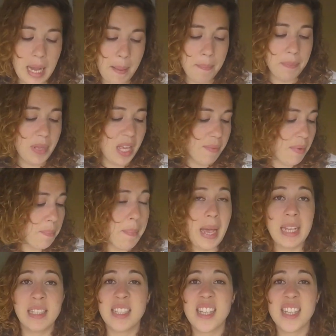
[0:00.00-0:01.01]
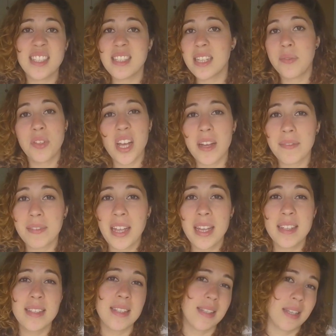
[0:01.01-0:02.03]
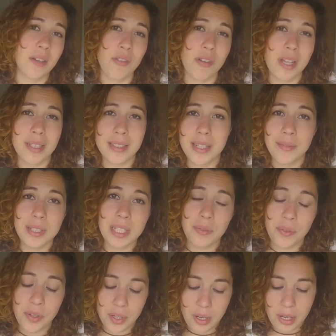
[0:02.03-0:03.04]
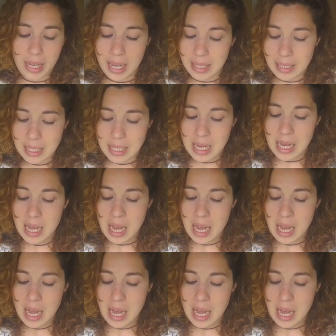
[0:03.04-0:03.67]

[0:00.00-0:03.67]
and even paint it. If you have kids, it's a great activity for your kids.